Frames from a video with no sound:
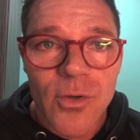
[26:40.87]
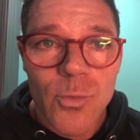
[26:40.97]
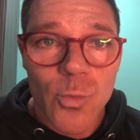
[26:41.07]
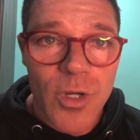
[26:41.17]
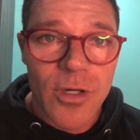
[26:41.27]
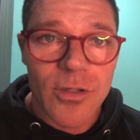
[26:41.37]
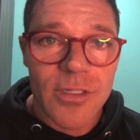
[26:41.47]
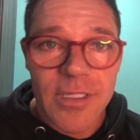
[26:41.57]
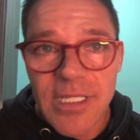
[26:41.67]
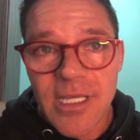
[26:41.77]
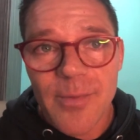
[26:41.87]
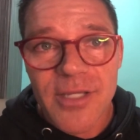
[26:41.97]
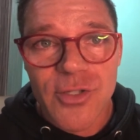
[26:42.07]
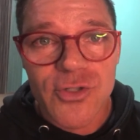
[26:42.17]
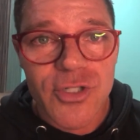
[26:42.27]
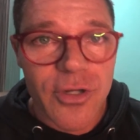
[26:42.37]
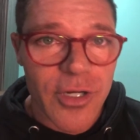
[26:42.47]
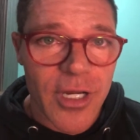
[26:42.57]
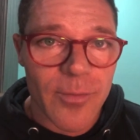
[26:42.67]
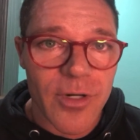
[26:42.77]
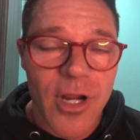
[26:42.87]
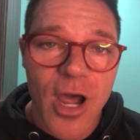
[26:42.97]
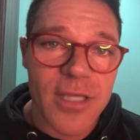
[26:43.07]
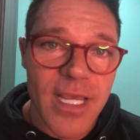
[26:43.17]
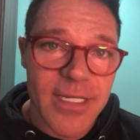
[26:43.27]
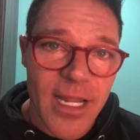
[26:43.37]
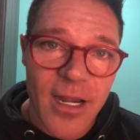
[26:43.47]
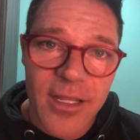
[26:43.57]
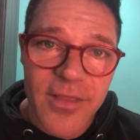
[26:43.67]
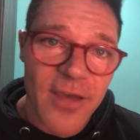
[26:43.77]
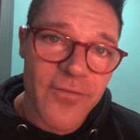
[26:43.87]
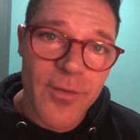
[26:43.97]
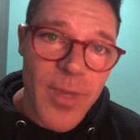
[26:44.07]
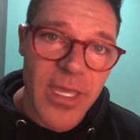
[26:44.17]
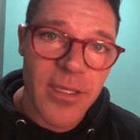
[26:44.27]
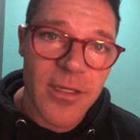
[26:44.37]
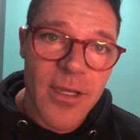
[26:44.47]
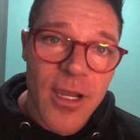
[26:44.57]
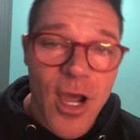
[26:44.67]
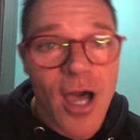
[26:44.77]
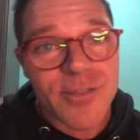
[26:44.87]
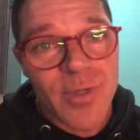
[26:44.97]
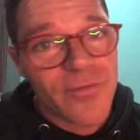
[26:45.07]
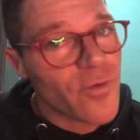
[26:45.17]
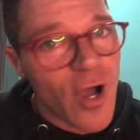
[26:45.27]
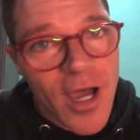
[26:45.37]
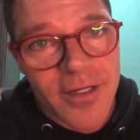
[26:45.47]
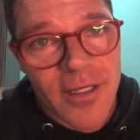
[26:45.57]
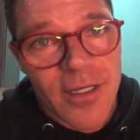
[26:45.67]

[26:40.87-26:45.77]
will leak my Social Security number, cause identity theft for me, cause me fraud.